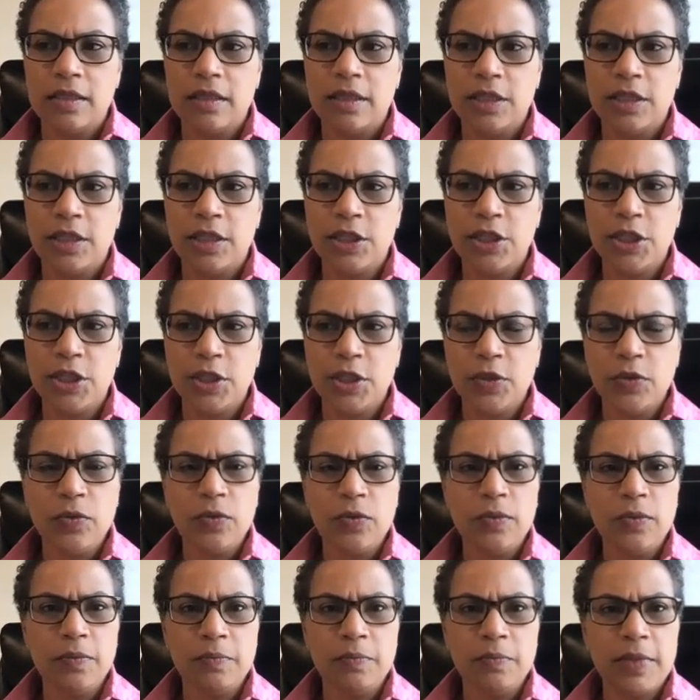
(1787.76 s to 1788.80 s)
Did
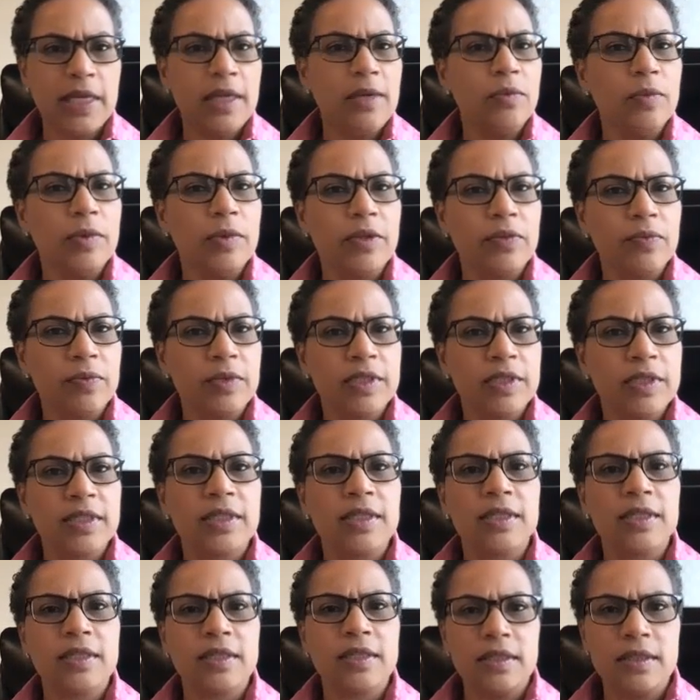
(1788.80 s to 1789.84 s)
you meet with
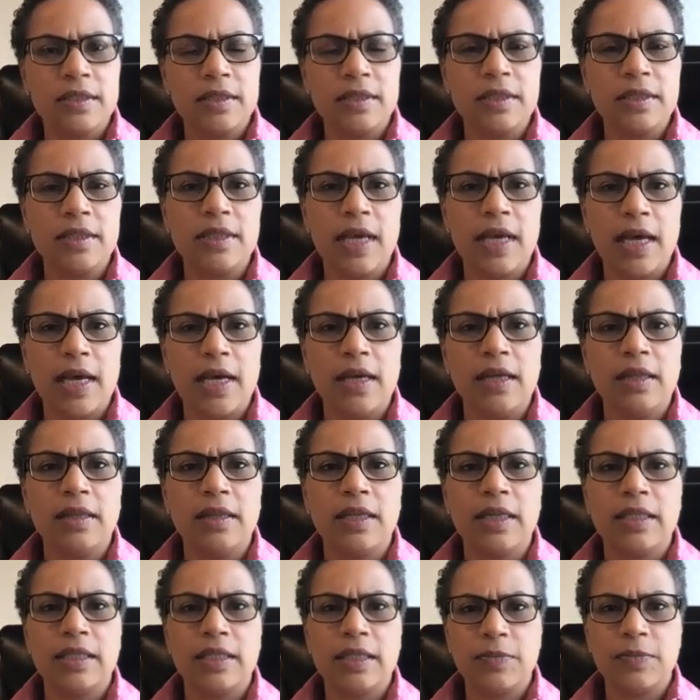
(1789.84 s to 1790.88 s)
resistance to that?
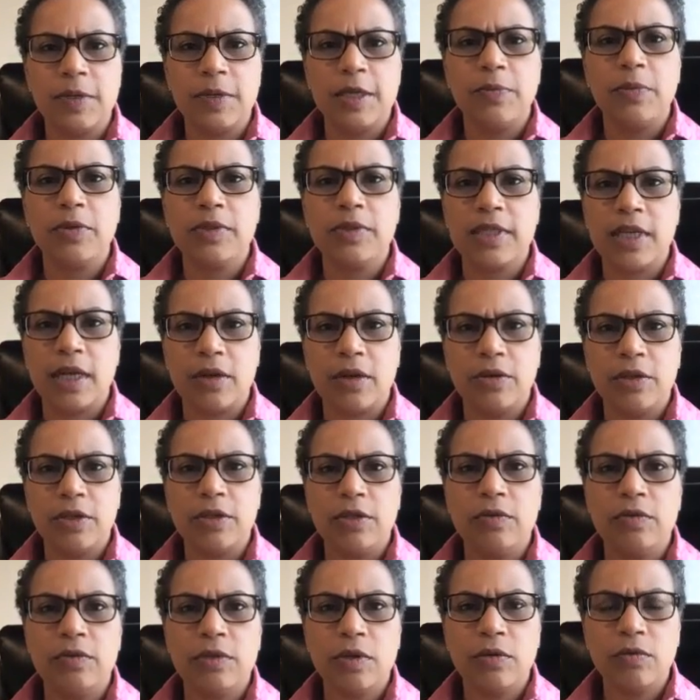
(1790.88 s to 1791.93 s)
Like, did people tell
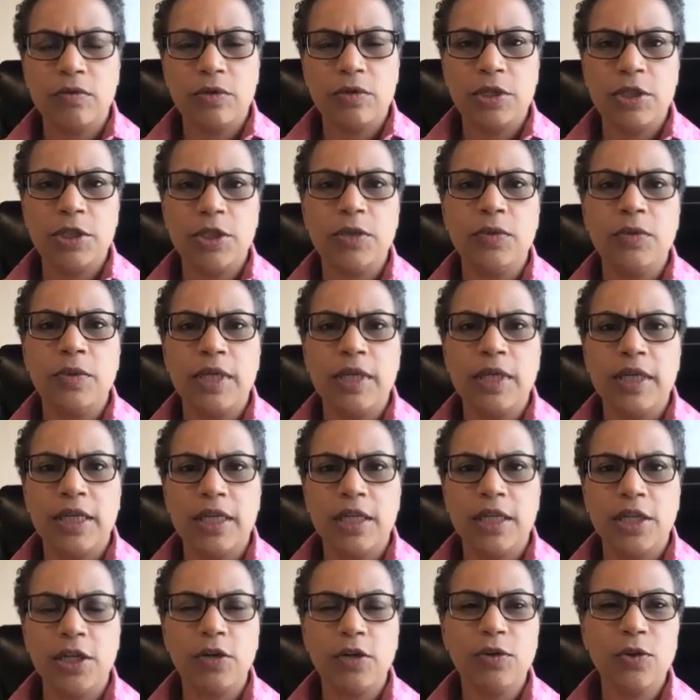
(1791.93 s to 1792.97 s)
you don't do
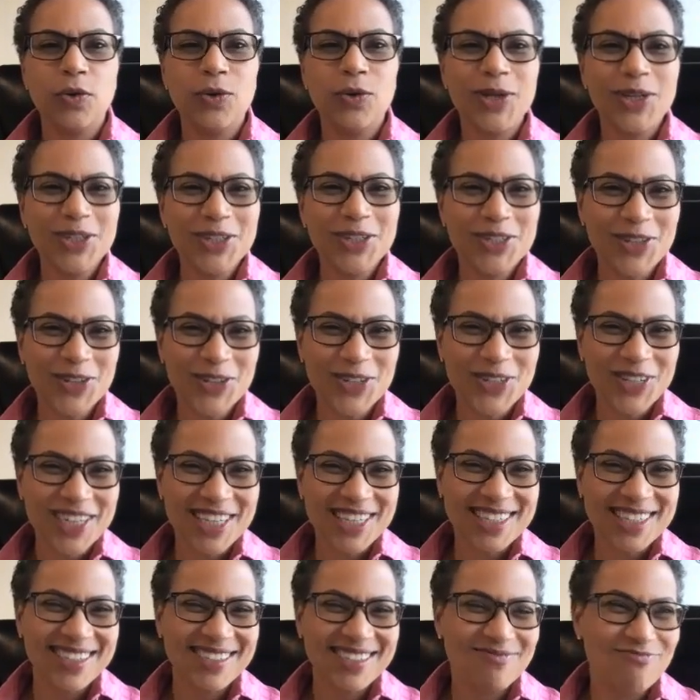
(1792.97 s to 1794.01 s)
it? Lawyers
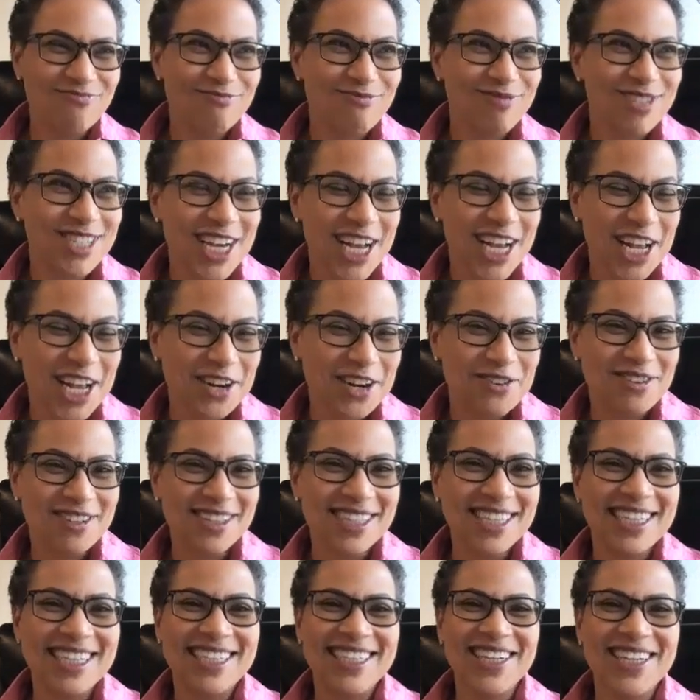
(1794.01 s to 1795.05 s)
aren't
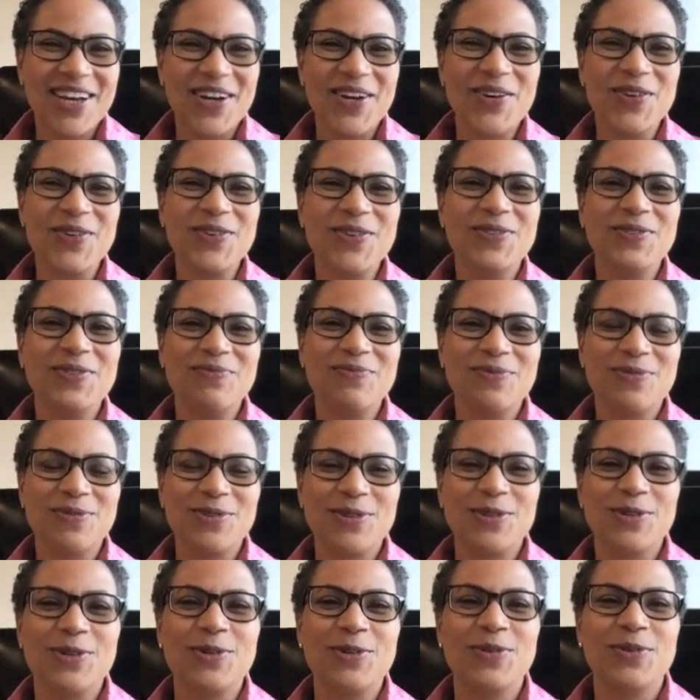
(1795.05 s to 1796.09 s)
generally known
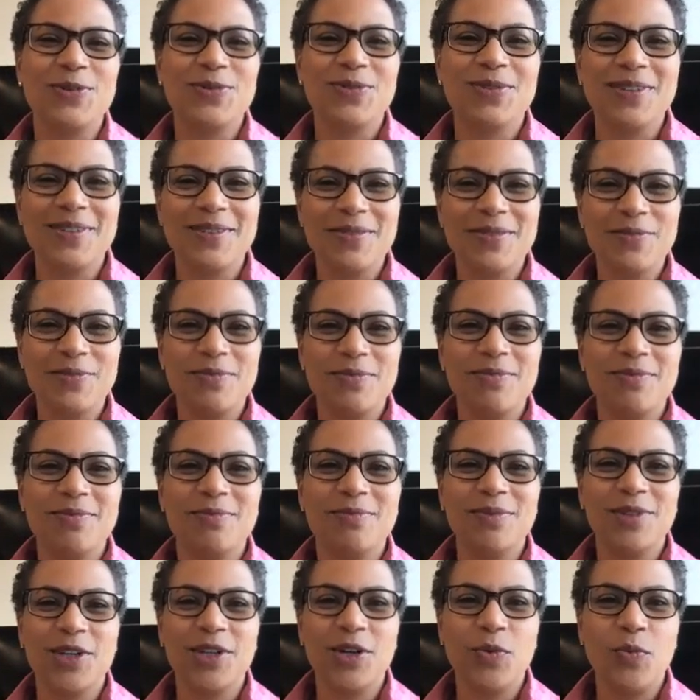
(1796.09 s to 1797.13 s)
for
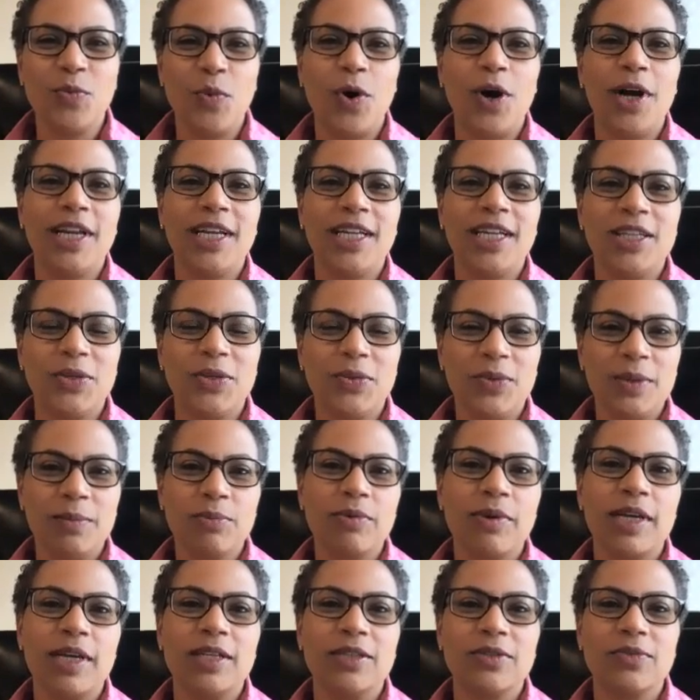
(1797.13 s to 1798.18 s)
wanting to
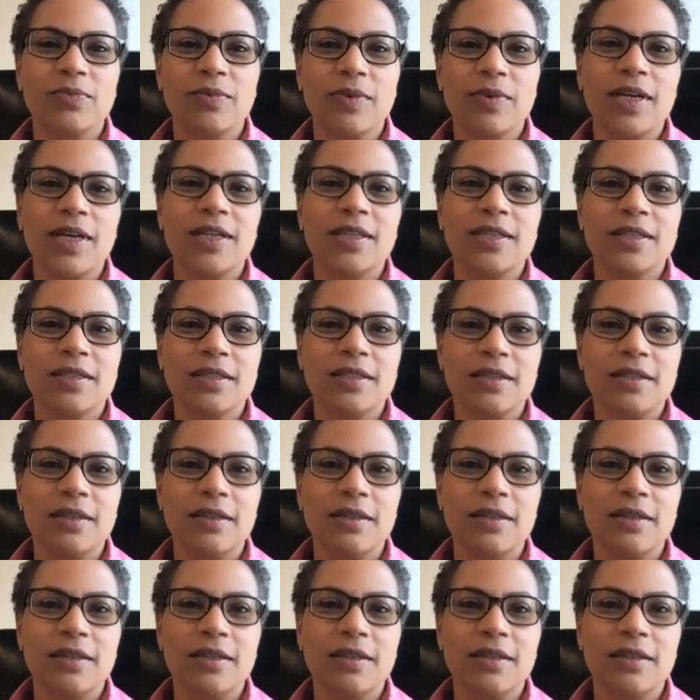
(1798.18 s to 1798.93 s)
embrace risk.